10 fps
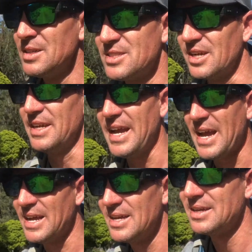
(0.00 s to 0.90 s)
So yeah,
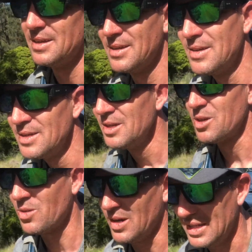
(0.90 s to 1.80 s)

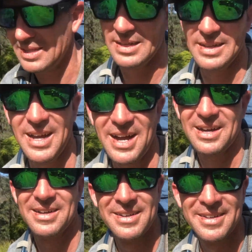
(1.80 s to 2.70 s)
quite the uh,
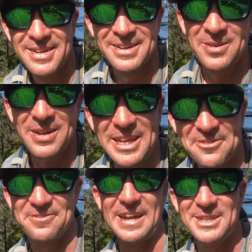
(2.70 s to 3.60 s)
quite the
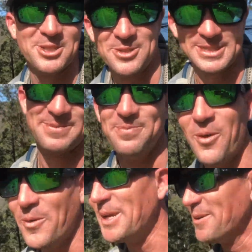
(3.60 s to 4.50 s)
adventurous
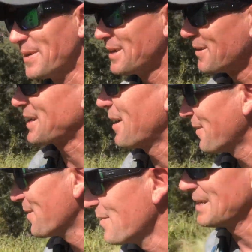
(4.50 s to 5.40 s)
morning we got
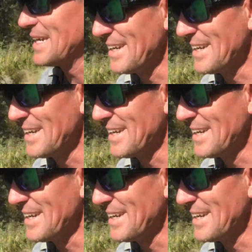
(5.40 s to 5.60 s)
going on here.